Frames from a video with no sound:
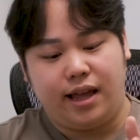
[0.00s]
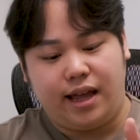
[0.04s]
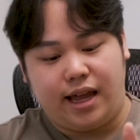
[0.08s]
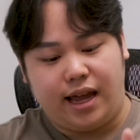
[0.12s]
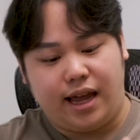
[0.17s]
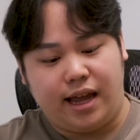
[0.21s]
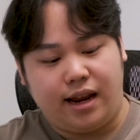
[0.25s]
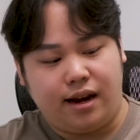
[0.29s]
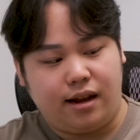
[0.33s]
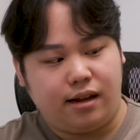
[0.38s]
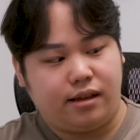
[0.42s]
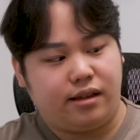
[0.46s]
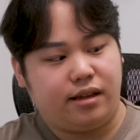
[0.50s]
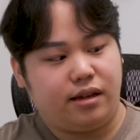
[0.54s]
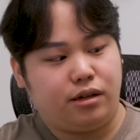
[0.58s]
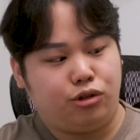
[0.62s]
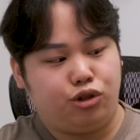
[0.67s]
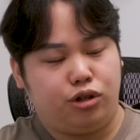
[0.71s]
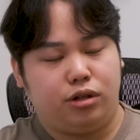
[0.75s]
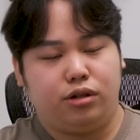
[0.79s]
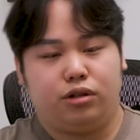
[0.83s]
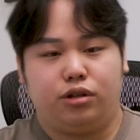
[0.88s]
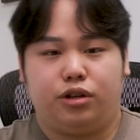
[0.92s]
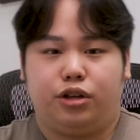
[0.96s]
In
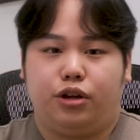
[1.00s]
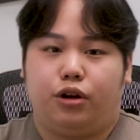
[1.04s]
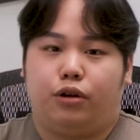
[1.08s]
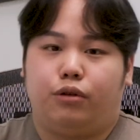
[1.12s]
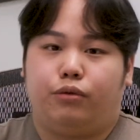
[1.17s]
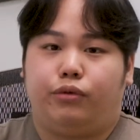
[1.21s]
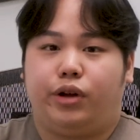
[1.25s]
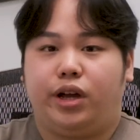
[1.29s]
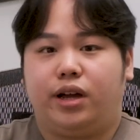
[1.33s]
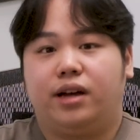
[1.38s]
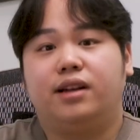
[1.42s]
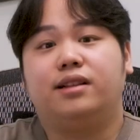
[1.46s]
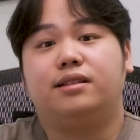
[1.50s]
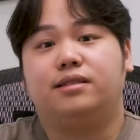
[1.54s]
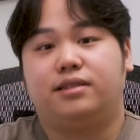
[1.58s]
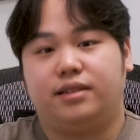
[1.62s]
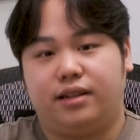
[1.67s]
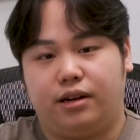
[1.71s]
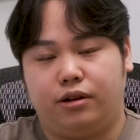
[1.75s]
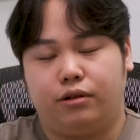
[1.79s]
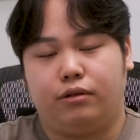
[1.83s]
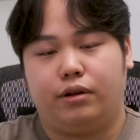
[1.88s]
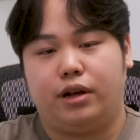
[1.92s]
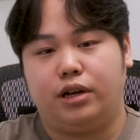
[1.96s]
addition to your
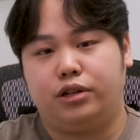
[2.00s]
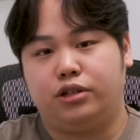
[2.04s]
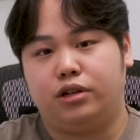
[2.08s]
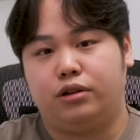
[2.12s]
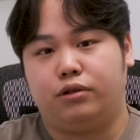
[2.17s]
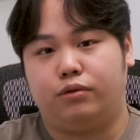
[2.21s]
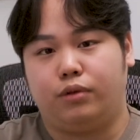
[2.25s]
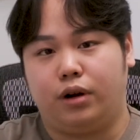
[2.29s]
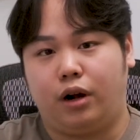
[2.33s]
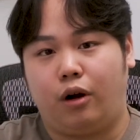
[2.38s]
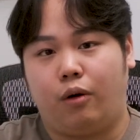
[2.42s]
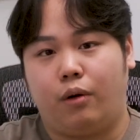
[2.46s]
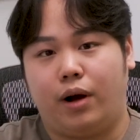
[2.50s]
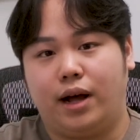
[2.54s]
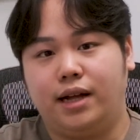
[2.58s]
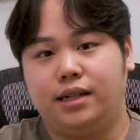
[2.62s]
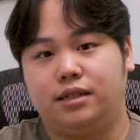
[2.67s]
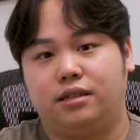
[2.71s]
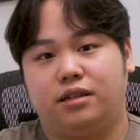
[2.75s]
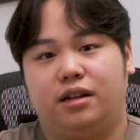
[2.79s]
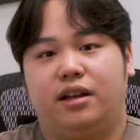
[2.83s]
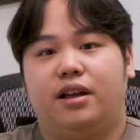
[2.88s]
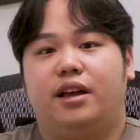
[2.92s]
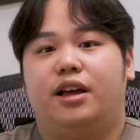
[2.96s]
reconsideration
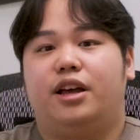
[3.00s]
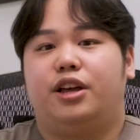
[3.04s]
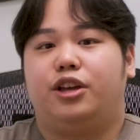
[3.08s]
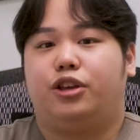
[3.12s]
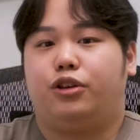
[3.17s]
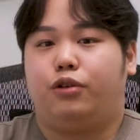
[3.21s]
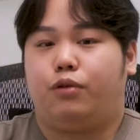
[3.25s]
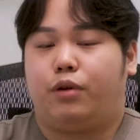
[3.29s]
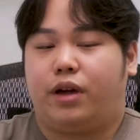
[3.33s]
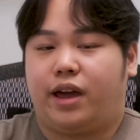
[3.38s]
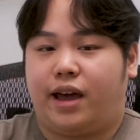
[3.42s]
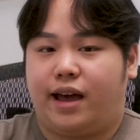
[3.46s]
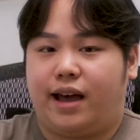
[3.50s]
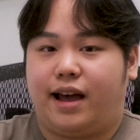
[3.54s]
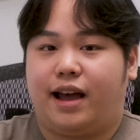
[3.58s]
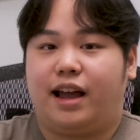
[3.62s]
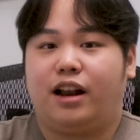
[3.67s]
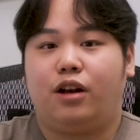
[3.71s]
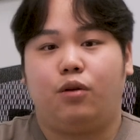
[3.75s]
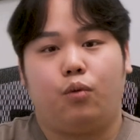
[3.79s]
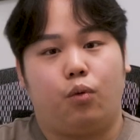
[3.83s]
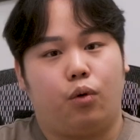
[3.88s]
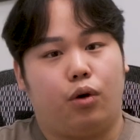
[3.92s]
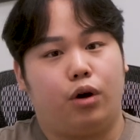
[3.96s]
request, you
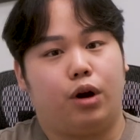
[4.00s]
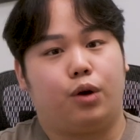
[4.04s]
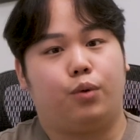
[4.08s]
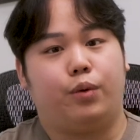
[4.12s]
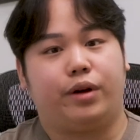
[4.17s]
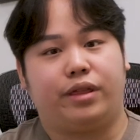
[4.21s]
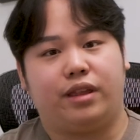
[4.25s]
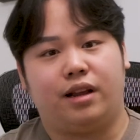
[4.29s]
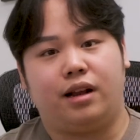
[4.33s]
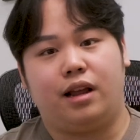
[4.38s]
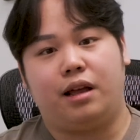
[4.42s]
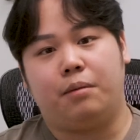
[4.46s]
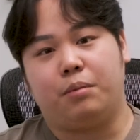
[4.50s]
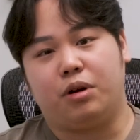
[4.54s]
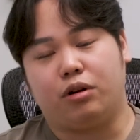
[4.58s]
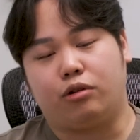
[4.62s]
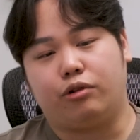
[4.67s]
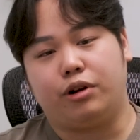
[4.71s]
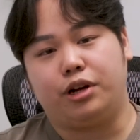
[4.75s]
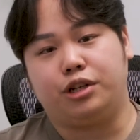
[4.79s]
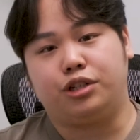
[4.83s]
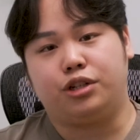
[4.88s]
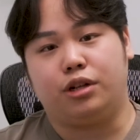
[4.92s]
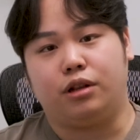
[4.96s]
can work with an
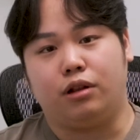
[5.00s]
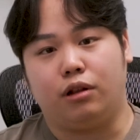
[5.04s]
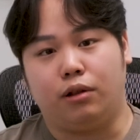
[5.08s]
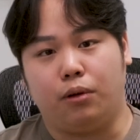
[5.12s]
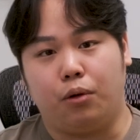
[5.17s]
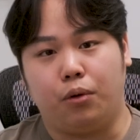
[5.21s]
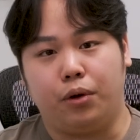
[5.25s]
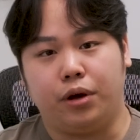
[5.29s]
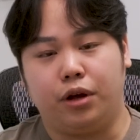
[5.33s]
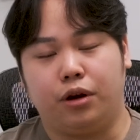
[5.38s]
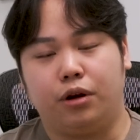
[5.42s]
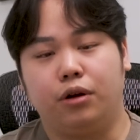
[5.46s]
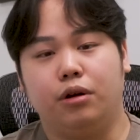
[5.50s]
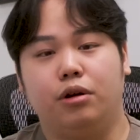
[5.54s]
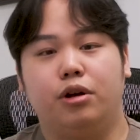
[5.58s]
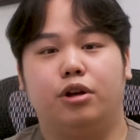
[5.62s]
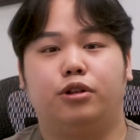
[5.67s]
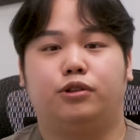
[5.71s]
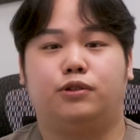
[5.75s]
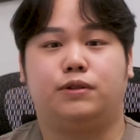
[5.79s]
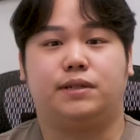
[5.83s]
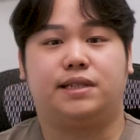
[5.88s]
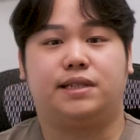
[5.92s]
immigration lawyer to